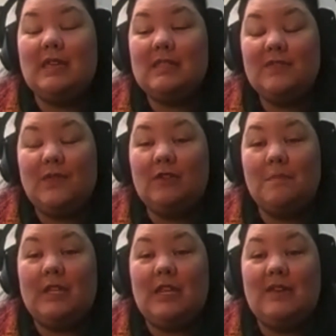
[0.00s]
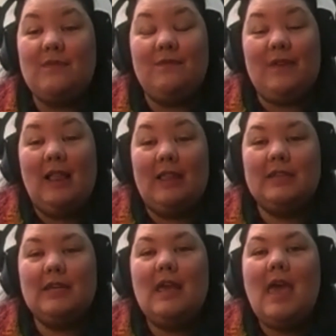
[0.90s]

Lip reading: is this vulnerability even valid?